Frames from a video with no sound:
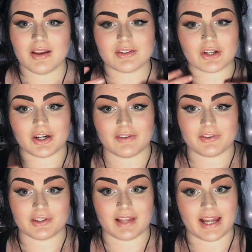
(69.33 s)
Sorry
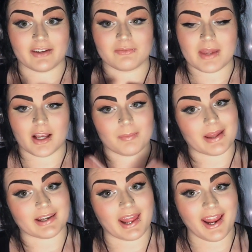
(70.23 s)
for the lack of makeup
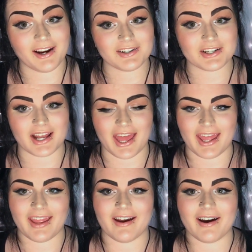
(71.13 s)
and hair
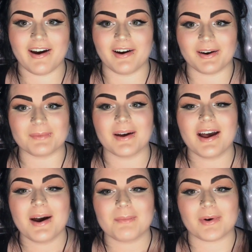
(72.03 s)
today, um,
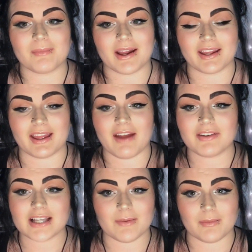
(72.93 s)
but my
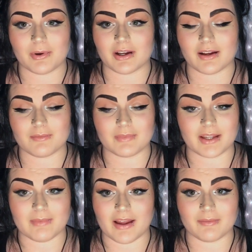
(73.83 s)
every time I put
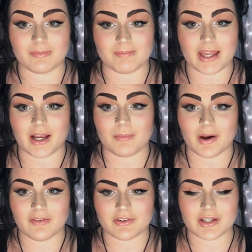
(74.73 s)
like my makeup
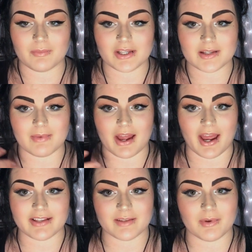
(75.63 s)
on for some reason. My
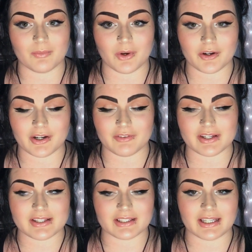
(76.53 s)
eyes have been watering
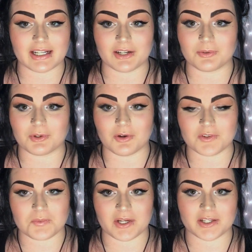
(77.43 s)
recently and I don't know if
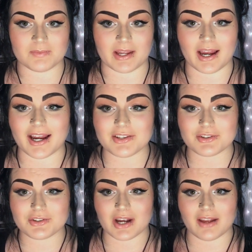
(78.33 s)
it's because my eyes
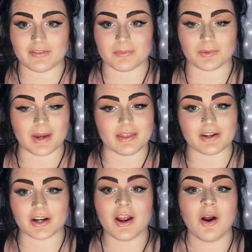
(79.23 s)
are dry from the
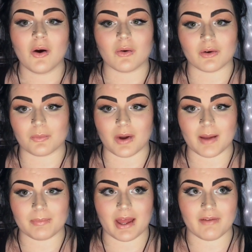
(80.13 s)
weather or
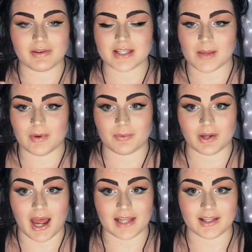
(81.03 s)
what, but every time I
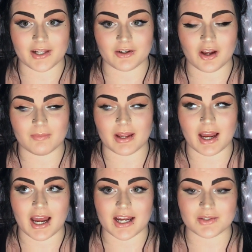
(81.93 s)
put eyeliner on, my
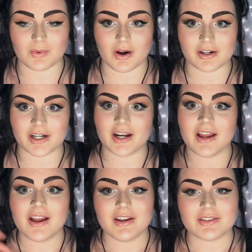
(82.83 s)
eyes water.
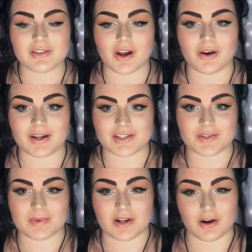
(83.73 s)
So it's
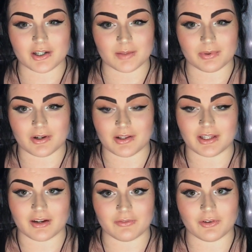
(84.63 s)
just been hard to put on
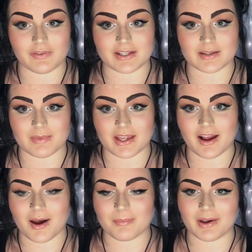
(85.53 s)
like a full face of
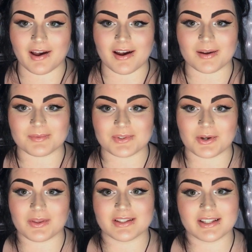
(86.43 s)
makeup. Um,
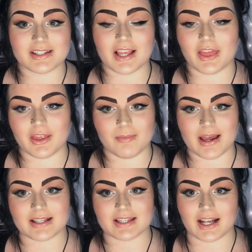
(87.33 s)
so this is the
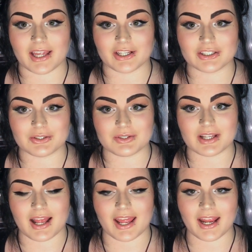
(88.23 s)
best that I could do
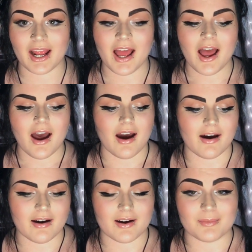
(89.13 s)
today.
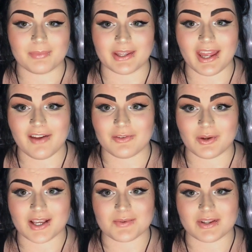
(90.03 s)
Um, but yeah, if you
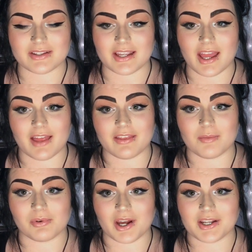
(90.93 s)
guys want to see
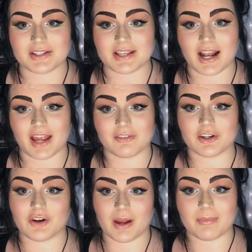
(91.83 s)
the products that I
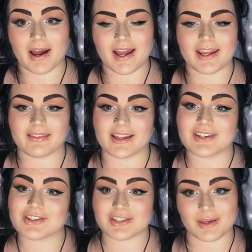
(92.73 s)
regret buying,
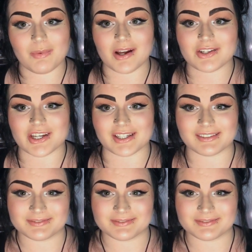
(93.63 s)
then just keep watching.